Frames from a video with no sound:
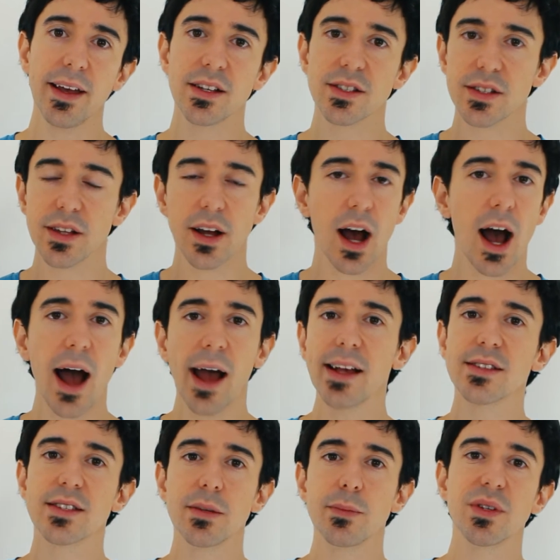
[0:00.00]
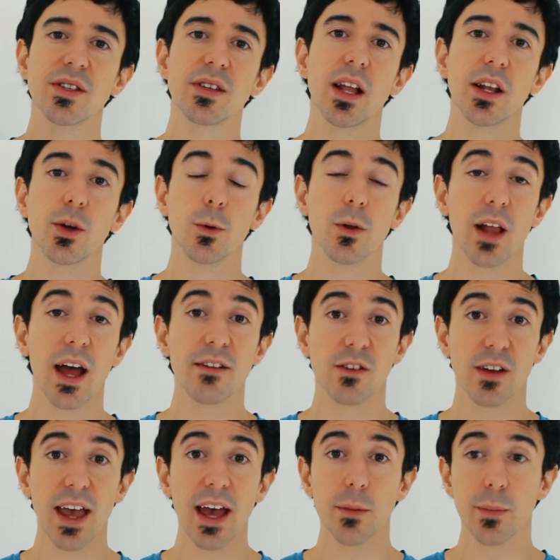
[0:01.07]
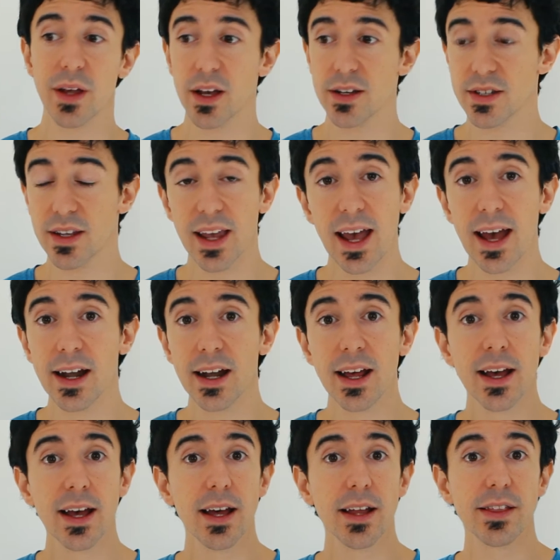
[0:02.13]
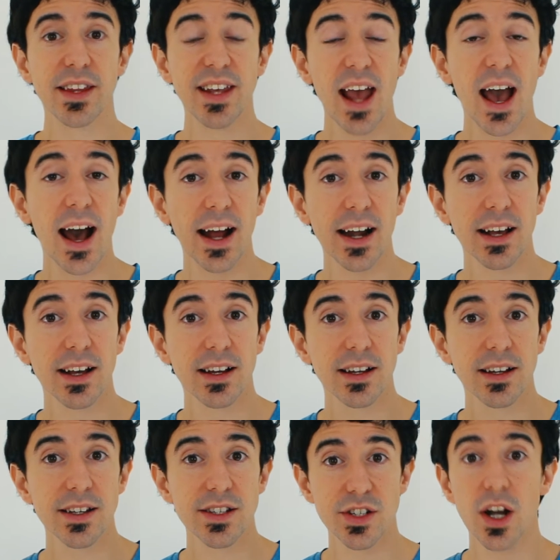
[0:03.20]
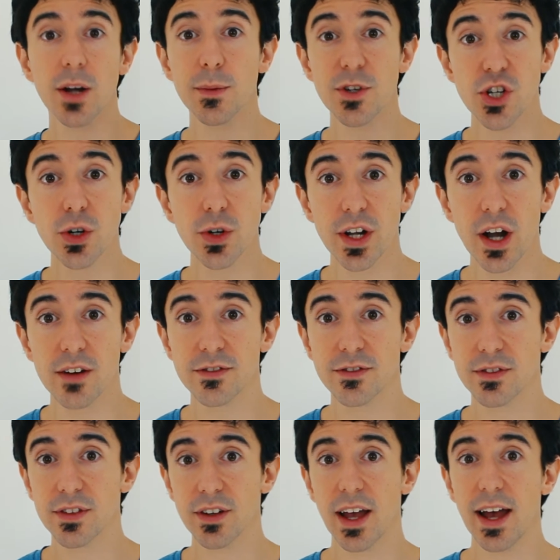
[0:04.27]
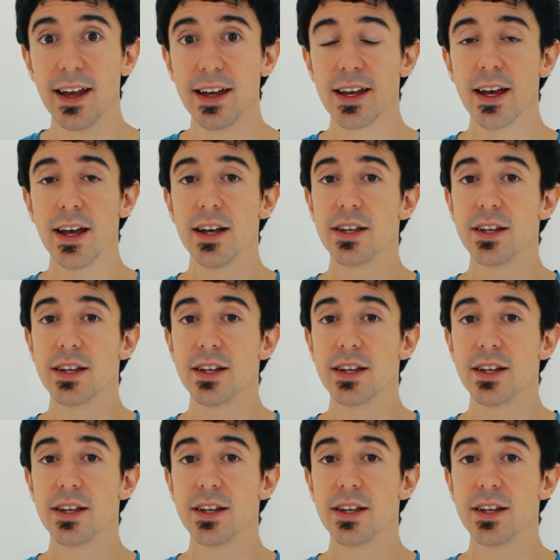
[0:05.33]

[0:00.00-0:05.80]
It's the highest CPC that you will ever get because, again, the ad is not mature enough, okay?